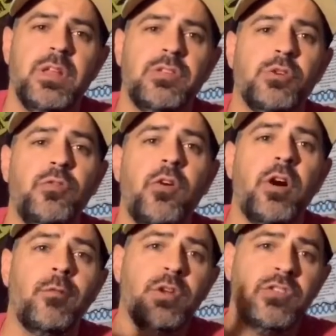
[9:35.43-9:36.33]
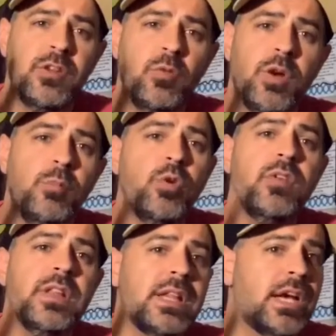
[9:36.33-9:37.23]
so far I've only seen one
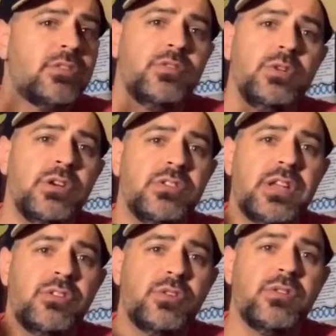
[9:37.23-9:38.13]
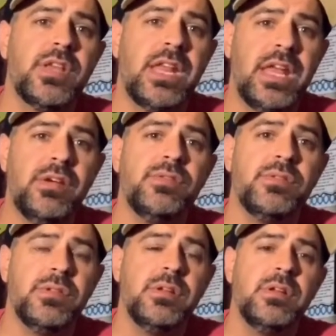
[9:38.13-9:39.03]
movie in the last few years that deserves that F.
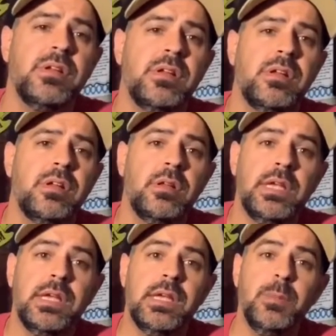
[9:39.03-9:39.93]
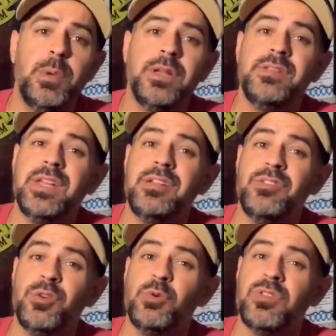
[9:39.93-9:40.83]
Independence Day
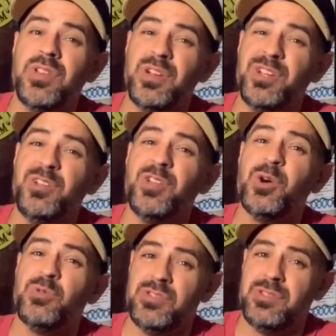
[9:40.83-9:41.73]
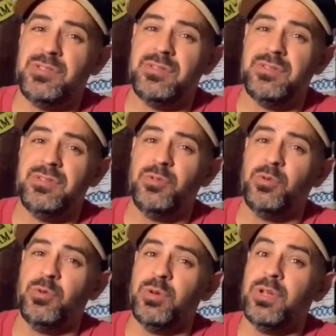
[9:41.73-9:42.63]
2 was very close.
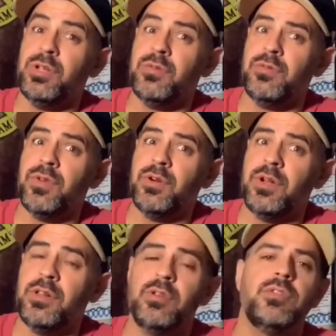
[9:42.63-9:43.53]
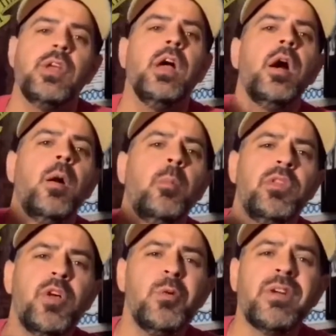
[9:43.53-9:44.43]
Very close. But
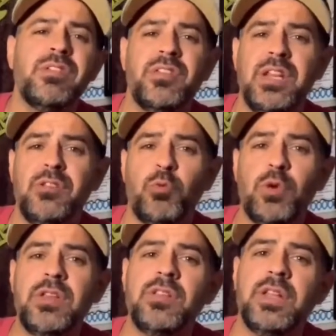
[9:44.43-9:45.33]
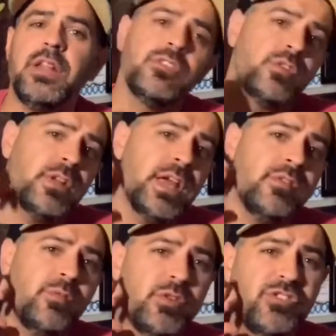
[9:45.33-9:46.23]
the only movie I've seen recently that deserved an
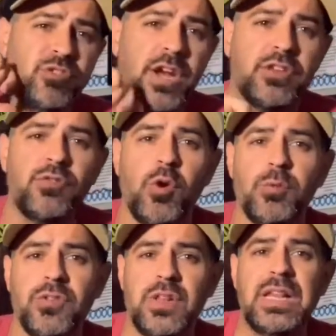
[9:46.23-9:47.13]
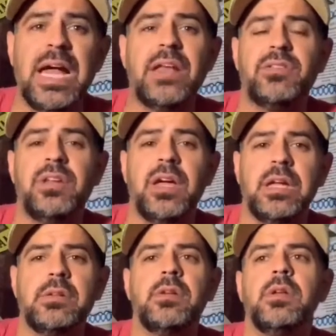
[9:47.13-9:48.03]
F was Transformers: The Last
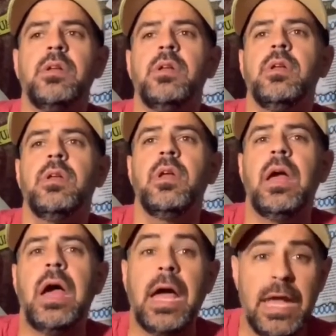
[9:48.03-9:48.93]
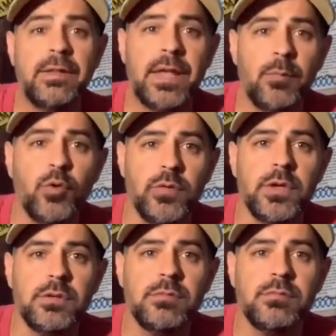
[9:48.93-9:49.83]
Night. I hate that movie.